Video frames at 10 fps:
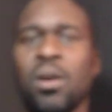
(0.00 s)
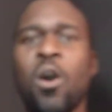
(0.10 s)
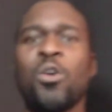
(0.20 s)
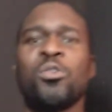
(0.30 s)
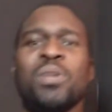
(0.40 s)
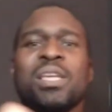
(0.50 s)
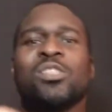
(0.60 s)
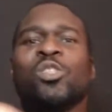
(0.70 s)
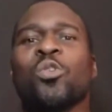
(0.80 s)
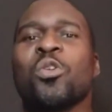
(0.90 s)
All you
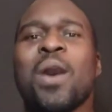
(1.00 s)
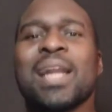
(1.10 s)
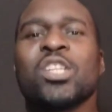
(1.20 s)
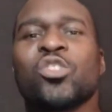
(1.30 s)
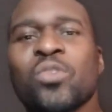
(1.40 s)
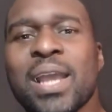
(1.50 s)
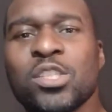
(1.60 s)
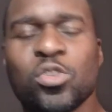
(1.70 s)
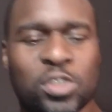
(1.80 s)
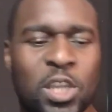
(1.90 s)
niggas don't know how to
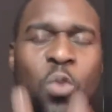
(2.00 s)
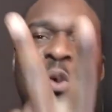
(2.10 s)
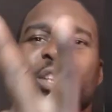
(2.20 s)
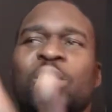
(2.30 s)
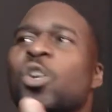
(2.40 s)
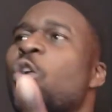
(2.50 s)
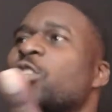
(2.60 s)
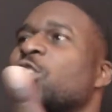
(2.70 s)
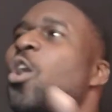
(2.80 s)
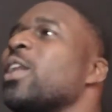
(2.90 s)
dress. You still wear
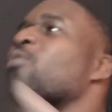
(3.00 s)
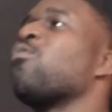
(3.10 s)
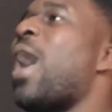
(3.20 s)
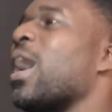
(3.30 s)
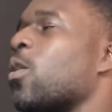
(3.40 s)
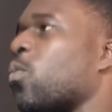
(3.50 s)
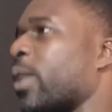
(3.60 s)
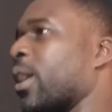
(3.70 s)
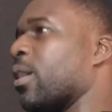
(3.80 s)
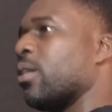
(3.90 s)
Sean John and
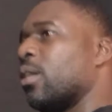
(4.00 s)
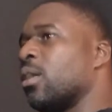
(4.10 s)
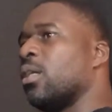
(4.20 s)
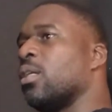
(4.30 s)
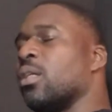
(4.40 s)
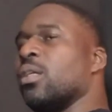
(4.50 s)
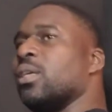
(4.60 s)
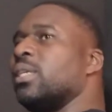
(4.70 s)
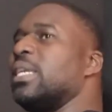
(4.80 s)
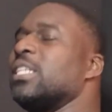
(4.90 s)
Rocawear.
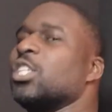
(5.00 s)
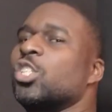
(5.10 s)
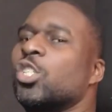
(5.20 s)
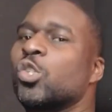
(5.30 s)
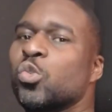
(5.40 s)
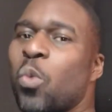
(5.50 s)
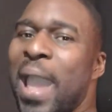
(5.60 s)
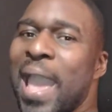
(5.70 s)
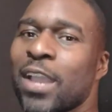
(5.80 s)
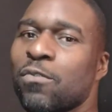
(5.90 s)
Get your
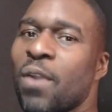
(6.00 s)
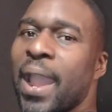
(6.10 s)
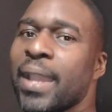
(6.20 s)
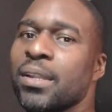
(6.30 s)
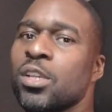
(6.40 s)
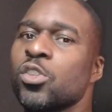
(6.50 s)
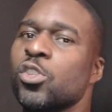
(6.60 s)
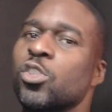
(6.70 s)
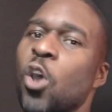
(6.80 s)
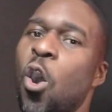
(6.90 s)
swag right.
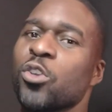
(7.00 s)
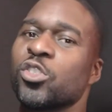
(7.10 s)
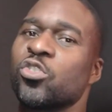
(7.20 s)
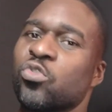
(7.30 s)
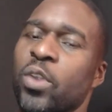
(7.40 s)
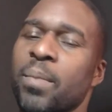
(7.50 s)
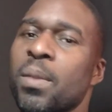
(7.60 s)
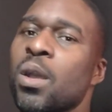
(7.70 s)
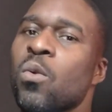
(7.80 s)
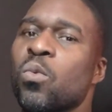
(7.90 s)
Saw,
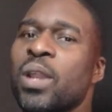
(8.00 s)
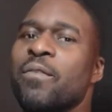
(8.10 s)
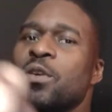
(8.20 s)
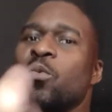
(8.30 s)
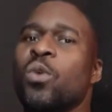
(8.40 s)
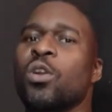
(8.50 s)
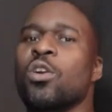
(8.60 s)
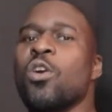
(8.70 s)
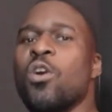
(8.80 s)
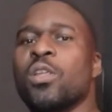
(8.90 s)
strip, whatever you want to
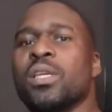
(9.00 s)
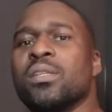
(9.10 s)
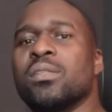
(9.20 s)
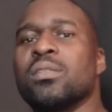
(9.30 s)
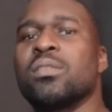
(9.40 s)
call it.